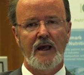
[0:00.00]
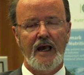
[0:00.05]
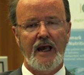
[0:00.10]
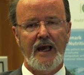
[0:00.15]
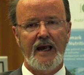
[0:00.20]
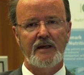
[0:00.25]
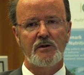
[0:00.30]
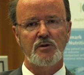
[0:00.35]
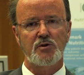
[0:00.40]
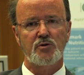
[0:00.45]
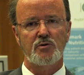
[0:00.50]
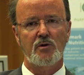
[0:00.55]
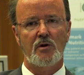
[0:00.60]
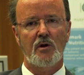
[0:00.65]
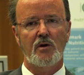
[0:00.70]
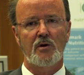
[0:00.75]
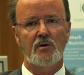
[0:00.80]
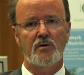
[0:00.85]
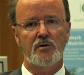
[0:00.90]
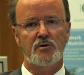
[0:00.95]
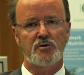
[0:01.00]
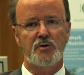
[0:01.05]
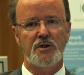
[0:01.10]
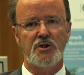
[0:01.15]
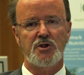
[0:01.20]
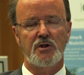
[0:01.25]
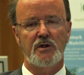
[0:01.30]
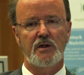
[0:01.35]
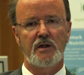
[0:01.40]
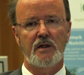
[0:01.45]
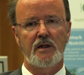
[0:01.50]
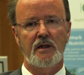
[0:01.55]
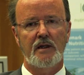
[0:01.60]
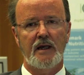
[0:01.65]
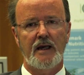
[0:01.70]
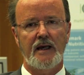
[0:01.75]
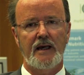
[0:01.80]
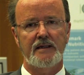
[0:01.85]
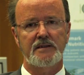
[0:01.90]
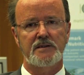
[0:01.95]
enteral nutrition
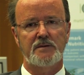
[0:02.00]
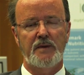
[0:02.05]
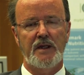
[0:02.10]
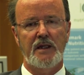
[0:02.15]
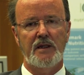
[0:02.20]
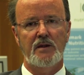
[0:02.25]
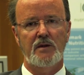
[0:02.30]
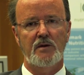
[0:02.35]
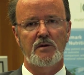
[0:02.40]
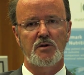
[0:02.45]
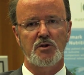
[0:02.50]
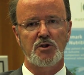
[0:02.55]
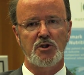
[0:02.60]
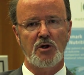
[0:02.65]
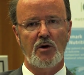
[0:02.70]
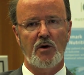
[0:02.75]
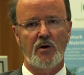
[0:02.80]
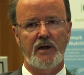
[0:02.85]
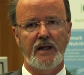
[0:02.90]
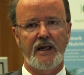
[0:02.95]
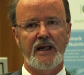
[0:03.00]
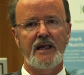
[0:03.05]
has been shown